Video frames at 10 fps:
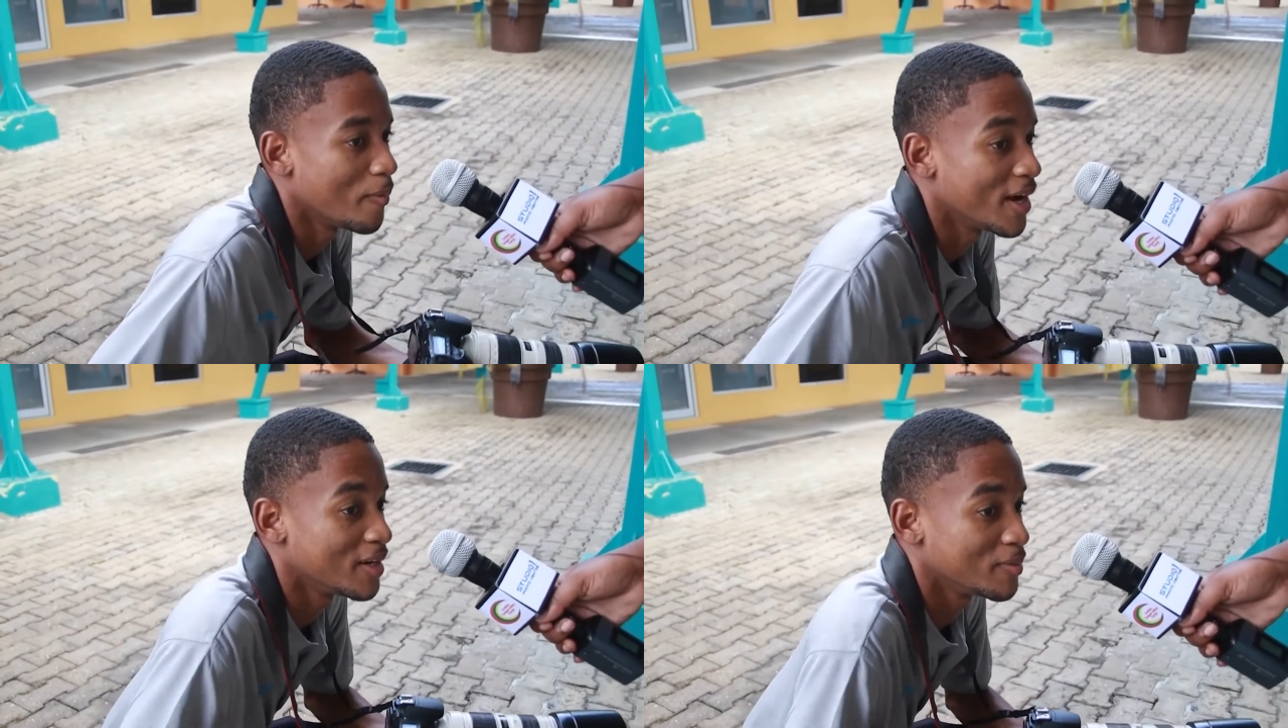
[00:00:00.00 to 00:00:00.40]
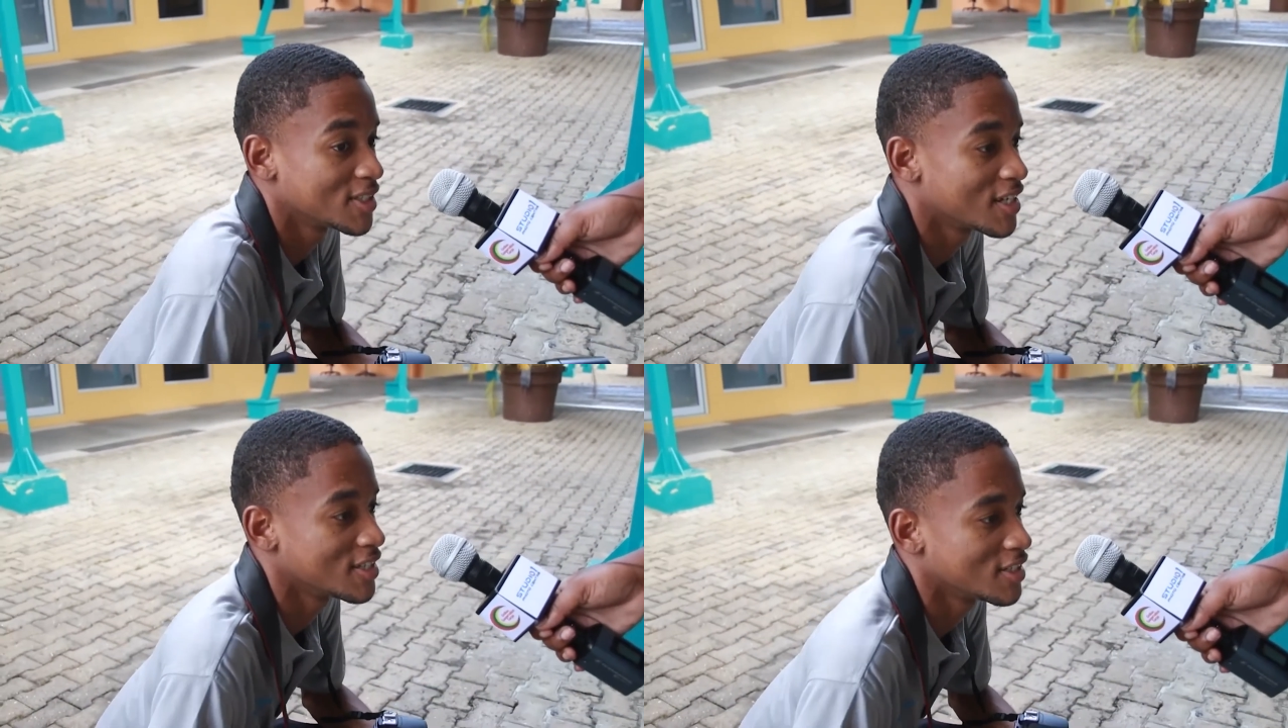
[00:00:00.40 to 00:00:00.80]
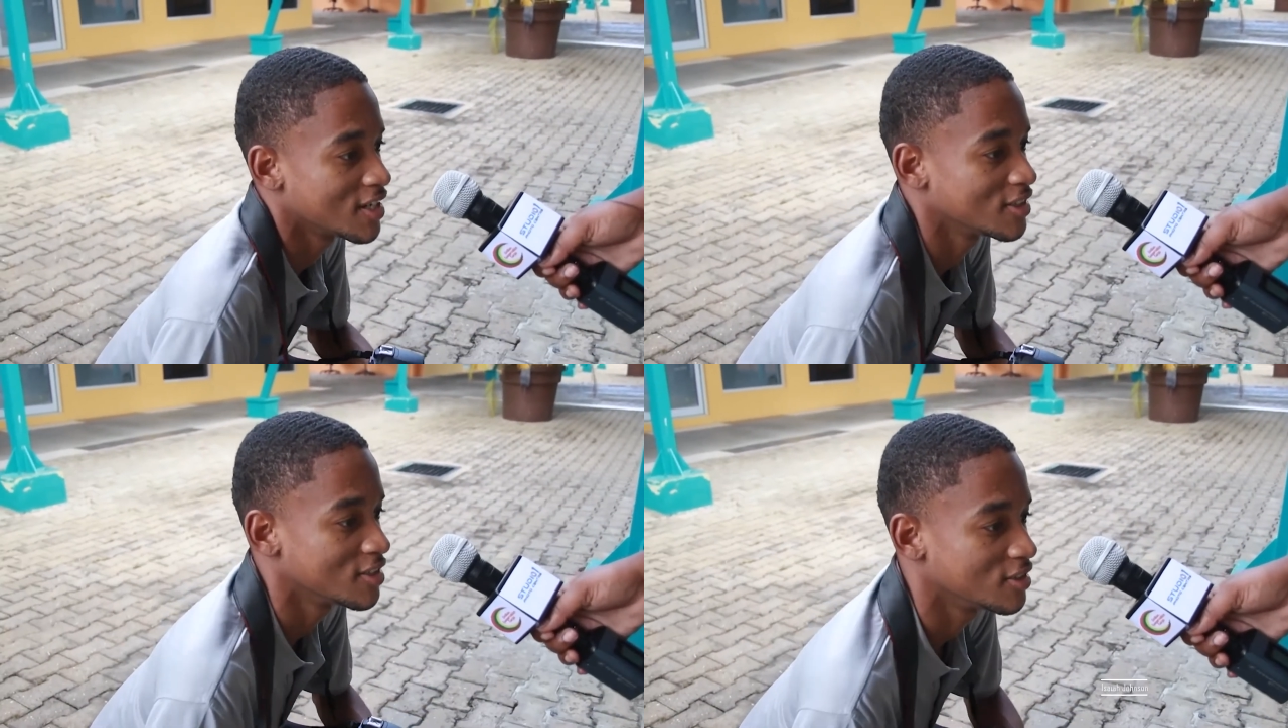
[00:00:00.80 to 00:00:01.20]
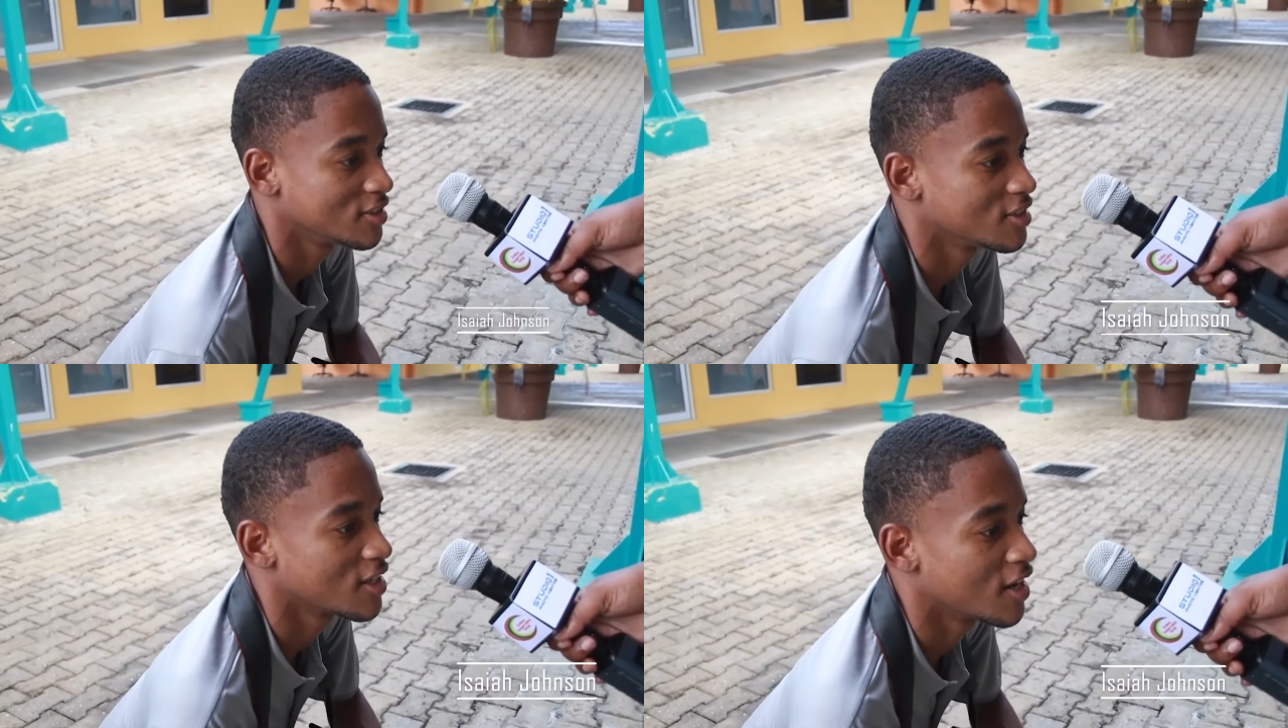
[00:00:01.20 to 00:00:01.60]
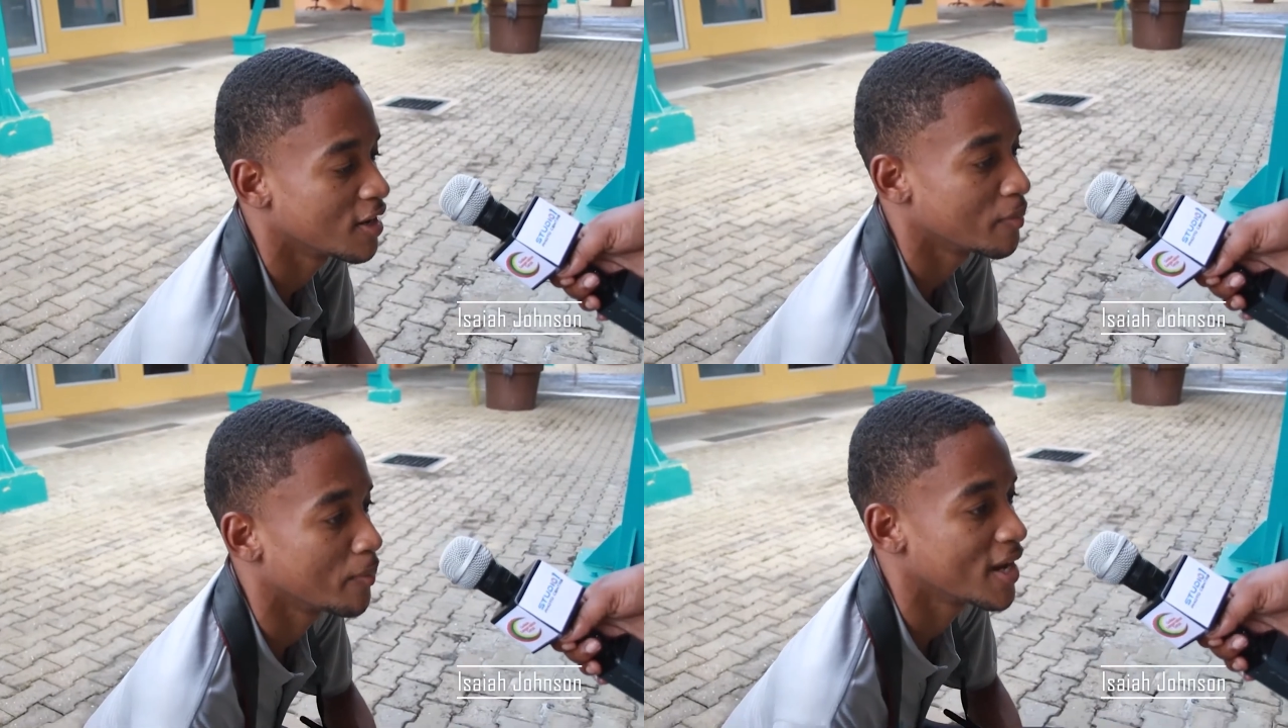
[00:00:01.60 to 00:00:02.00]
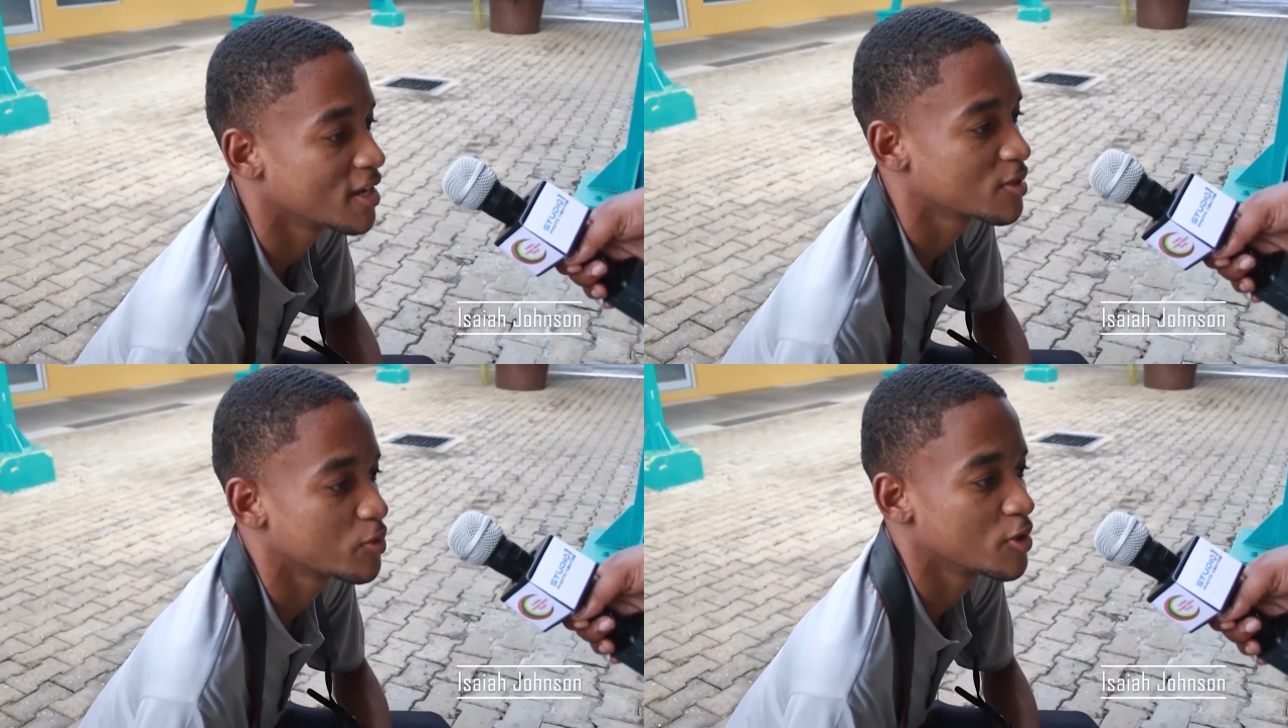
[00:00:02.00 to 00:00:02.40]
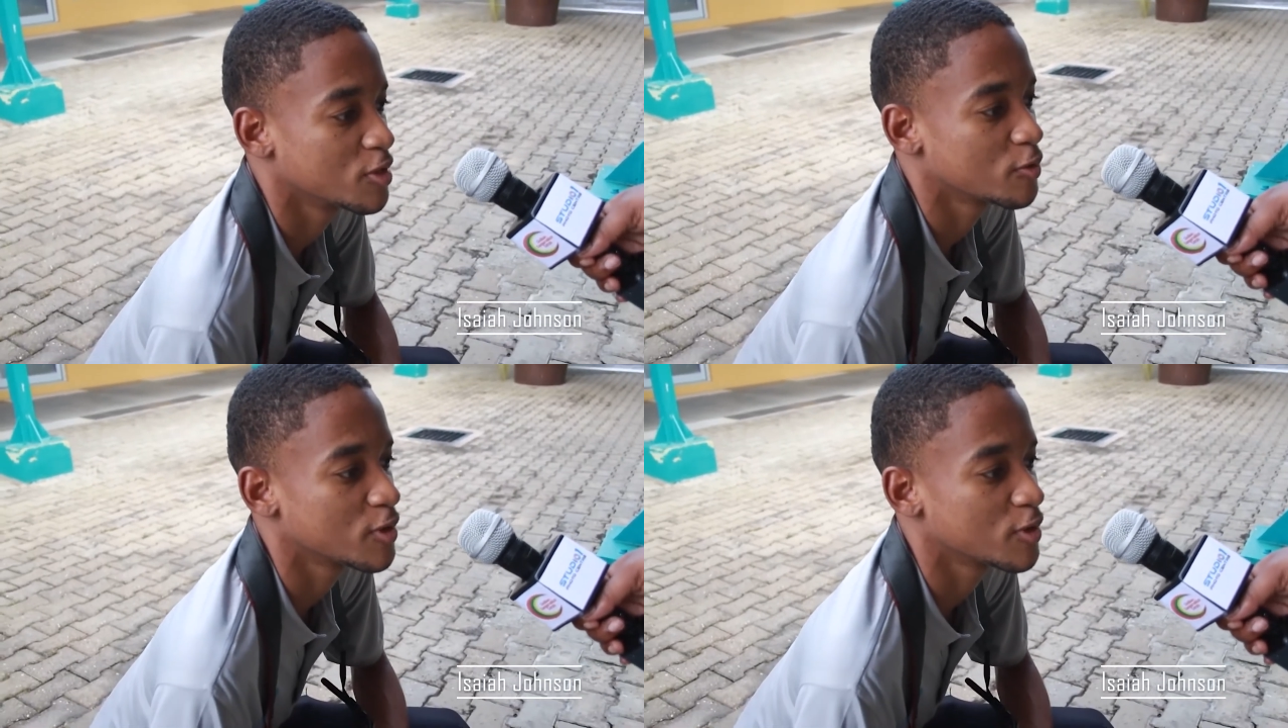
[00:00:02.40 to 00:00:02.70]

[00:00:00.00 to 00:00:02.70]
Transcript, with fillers: My name is Isaiah Johnson, and my experience